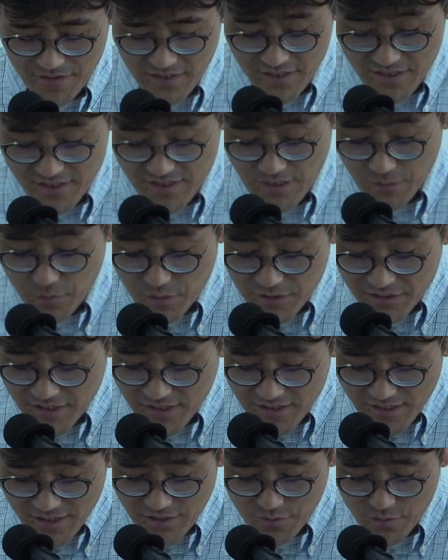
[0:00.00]
it is that we're
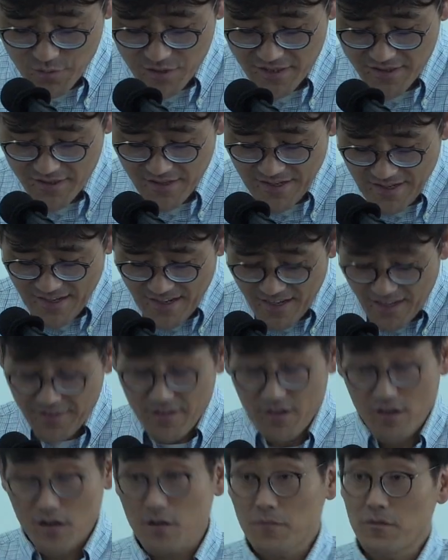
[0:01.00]
dealing with. And
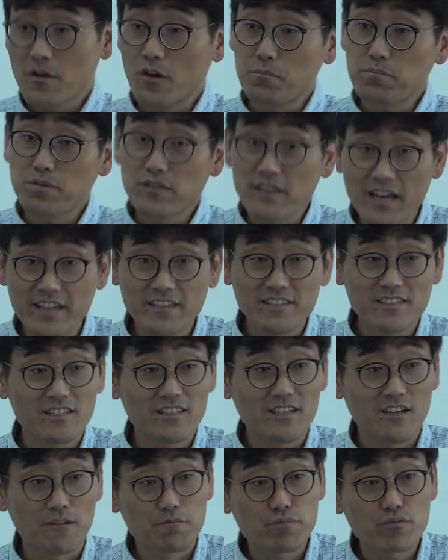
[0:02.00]
there are
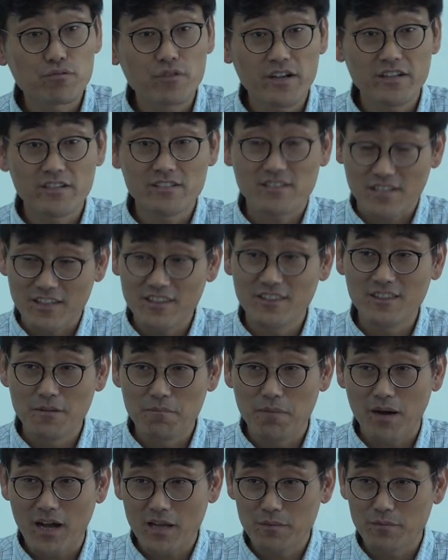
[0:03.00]
plenty of prayers in the
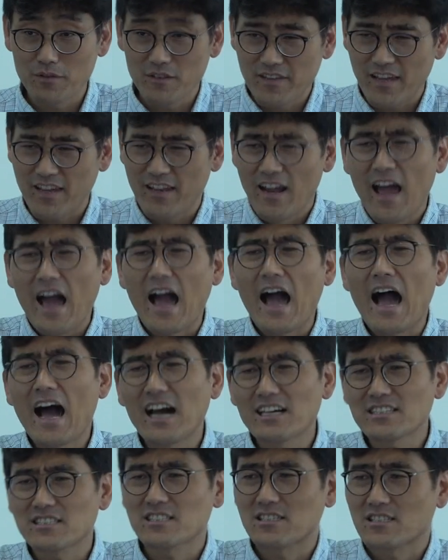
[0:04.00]
Bible that
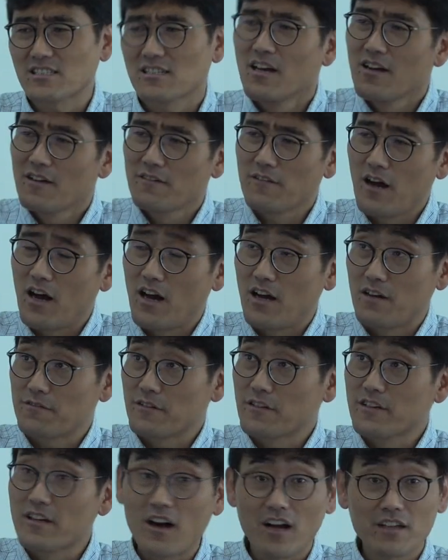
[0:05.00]
asks uh,
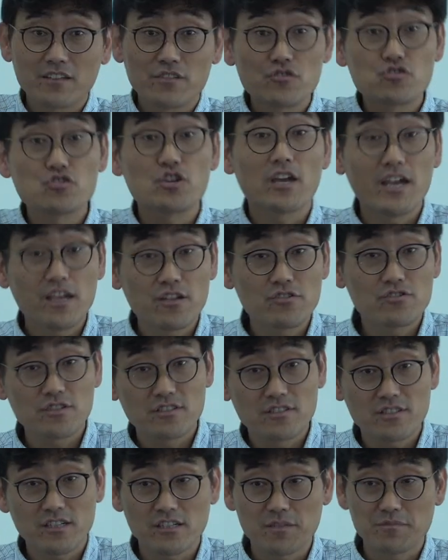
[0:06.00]
for God to change
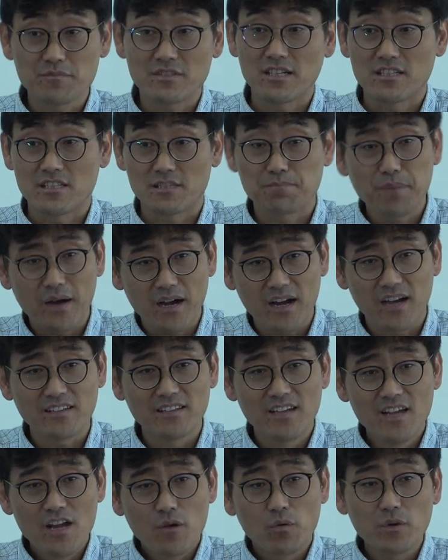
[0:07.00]
the circumstance. But
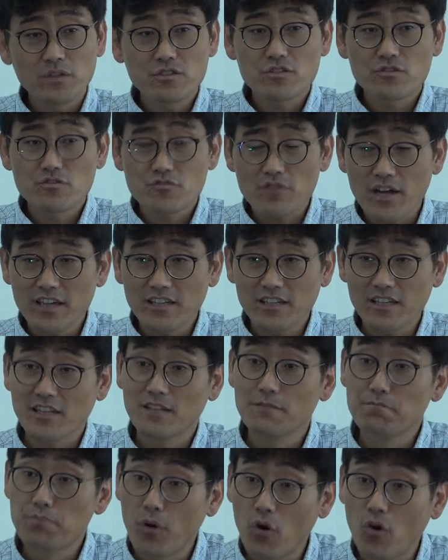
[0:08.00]
what's striking
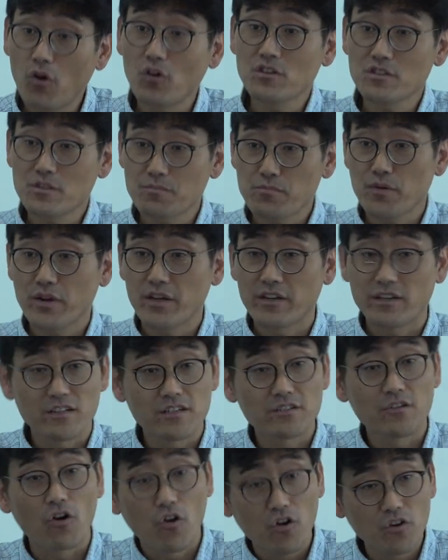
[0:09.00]
in Paul's prayer
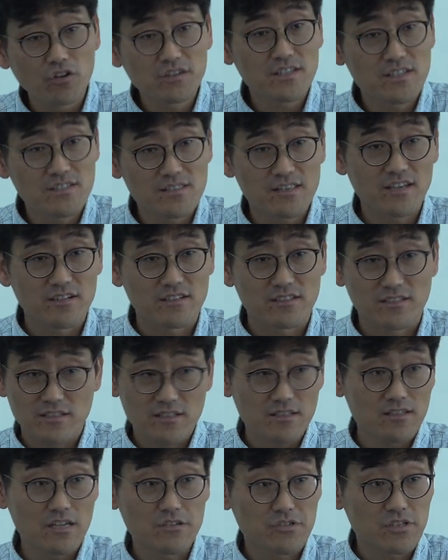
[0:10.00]
in all these letters, and
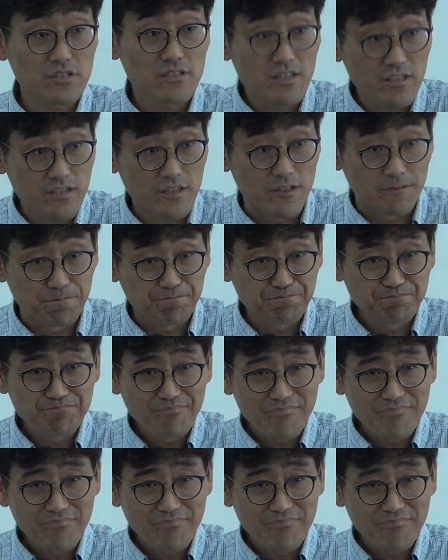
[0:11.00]
it's not just here